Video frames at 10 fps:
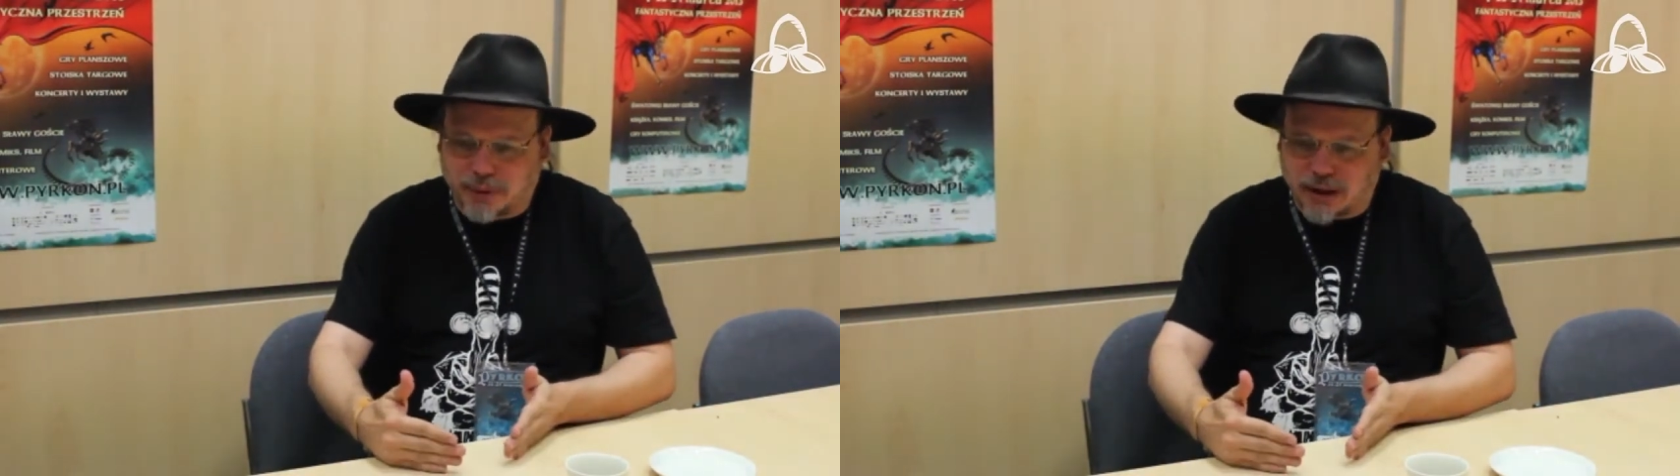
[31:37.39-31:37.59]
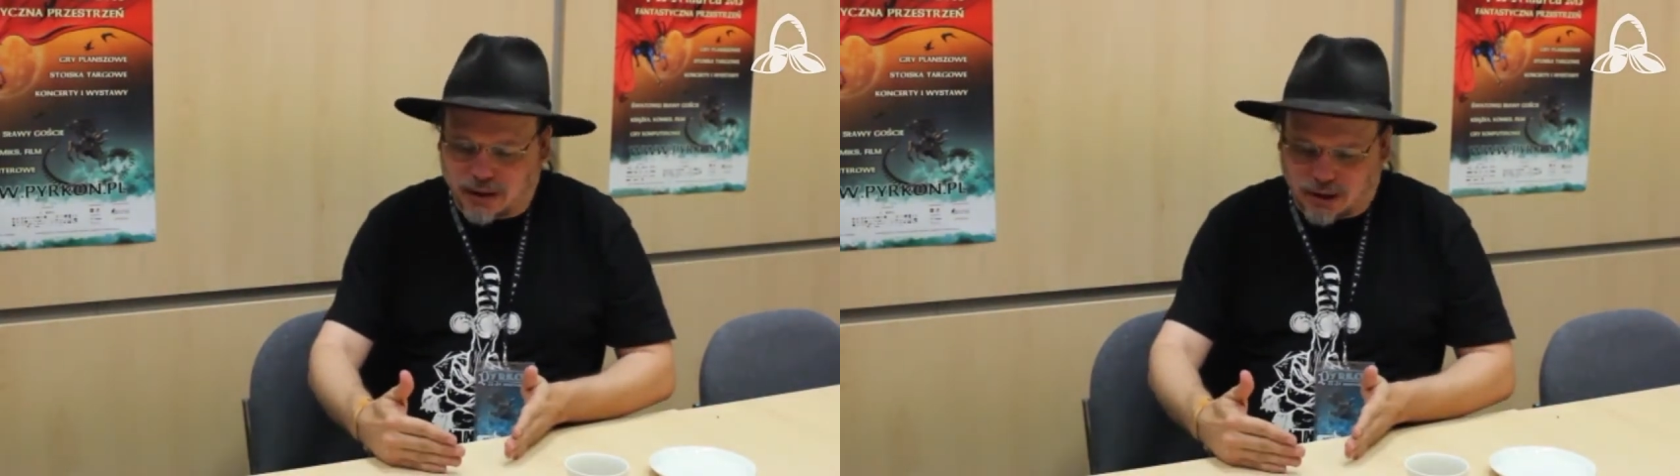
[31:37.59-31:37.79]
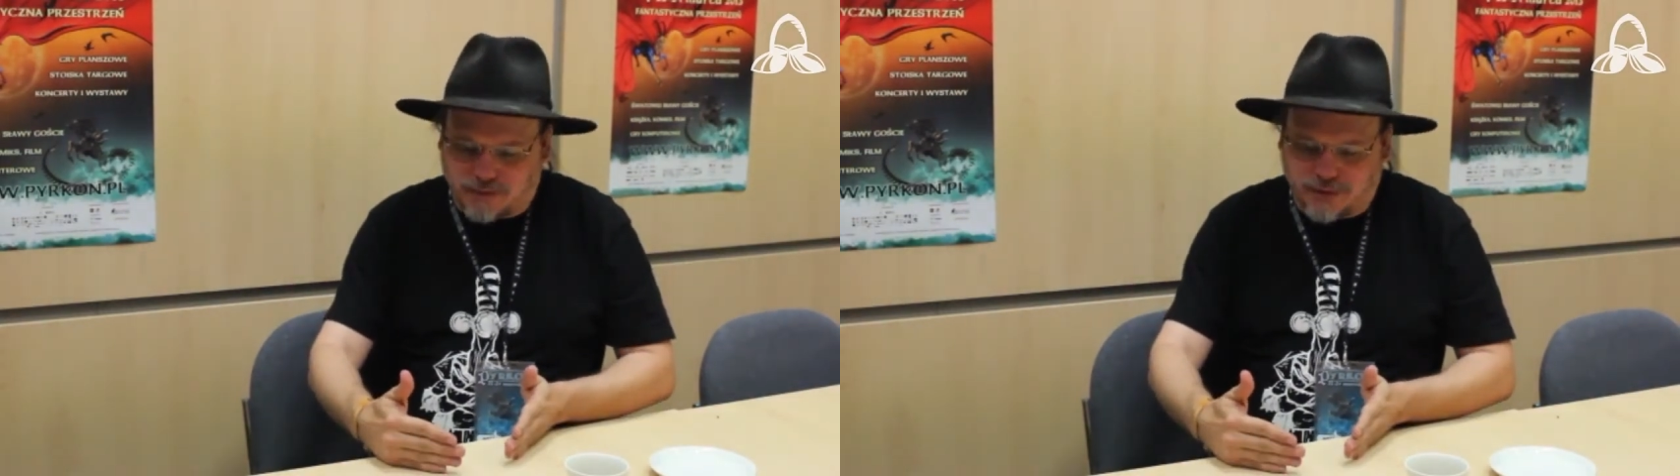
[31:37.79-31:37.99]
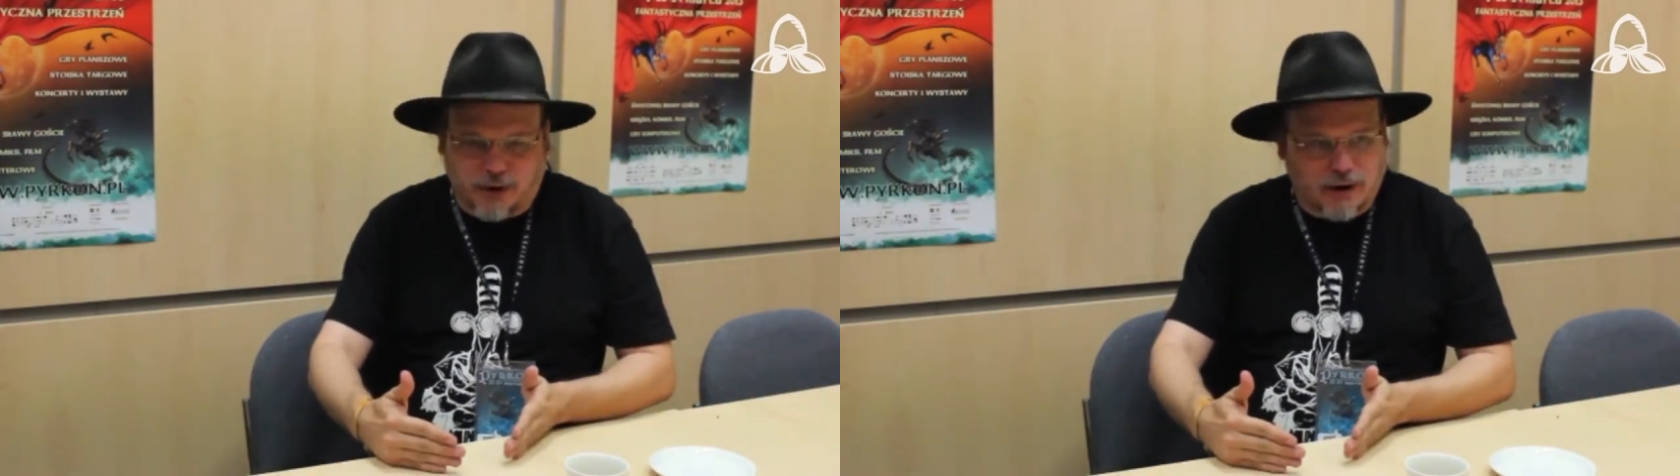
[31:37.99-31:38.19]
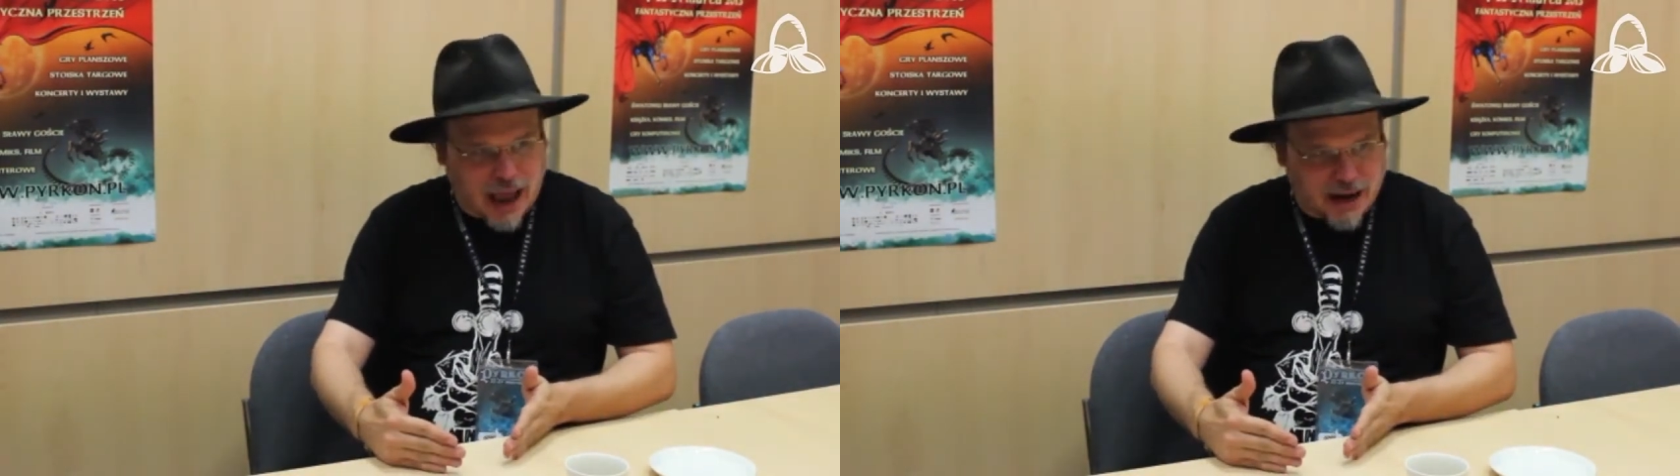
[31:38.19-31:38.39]
bit of
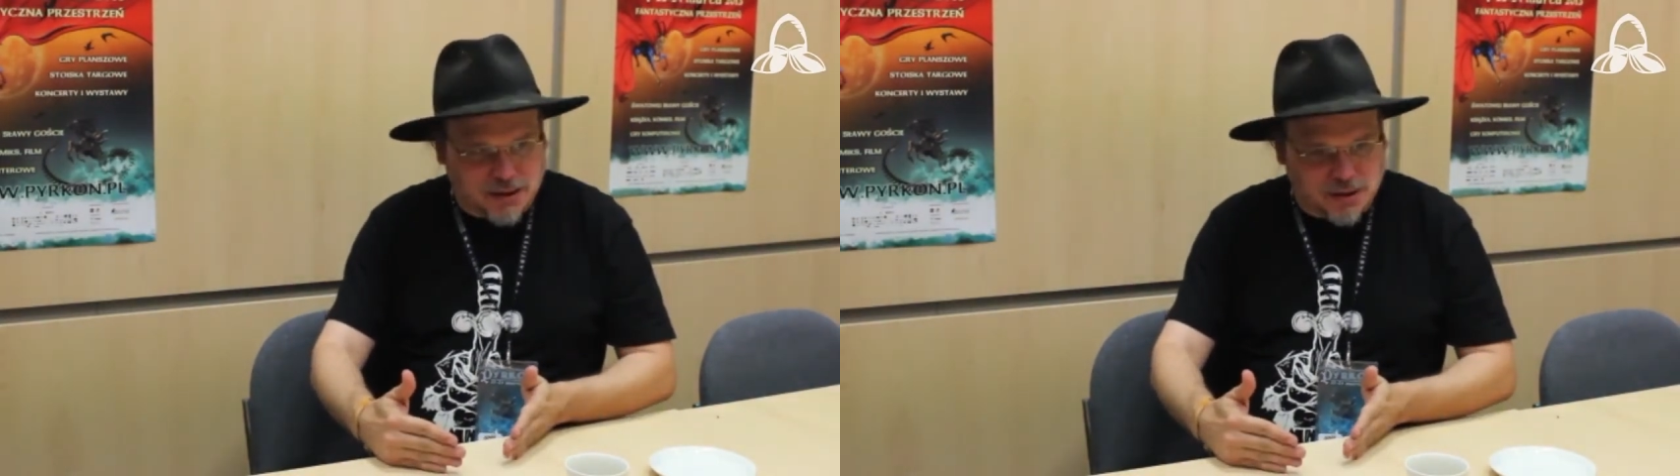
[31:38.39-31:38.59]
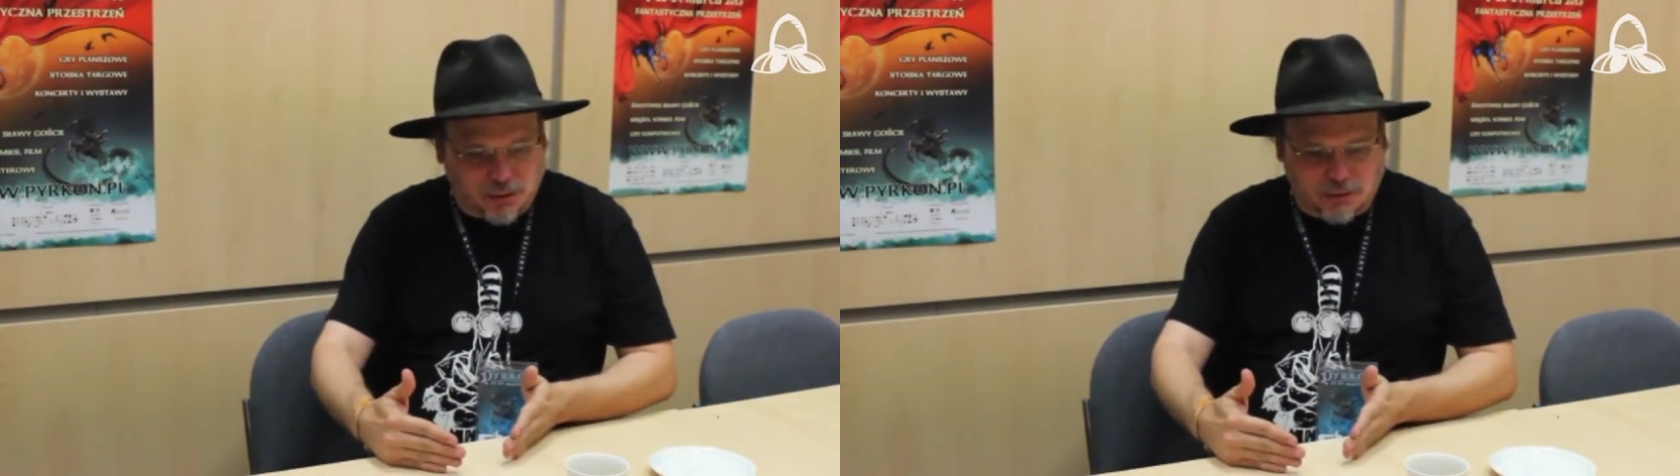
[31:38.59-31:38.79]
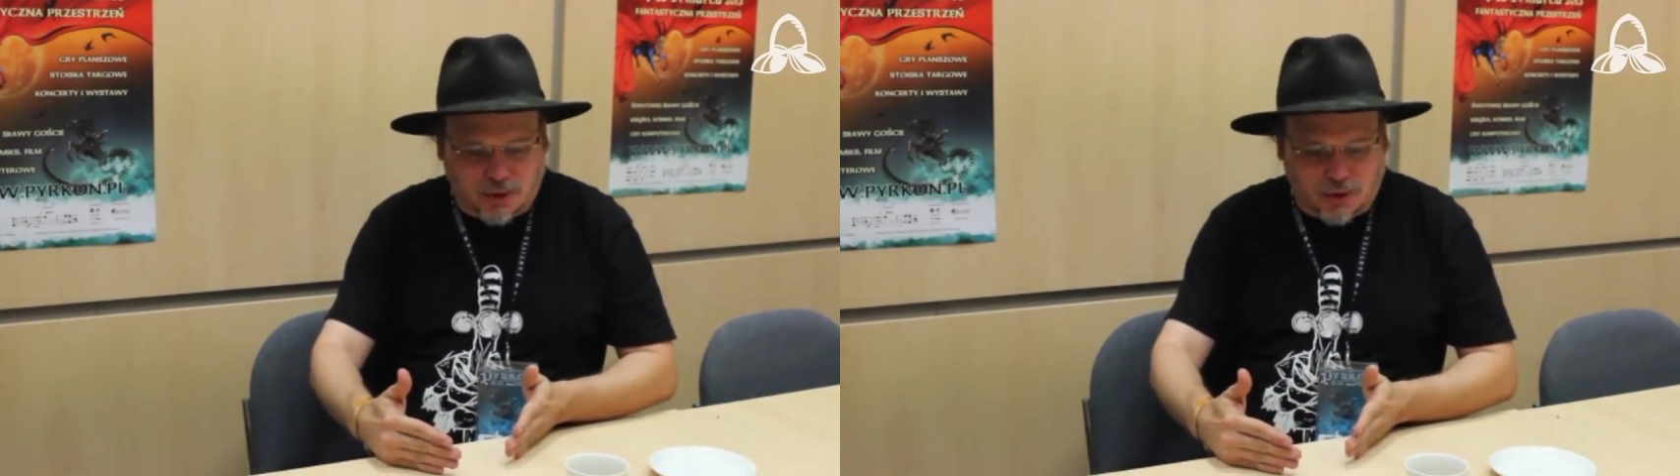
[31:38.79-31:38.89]
their attitude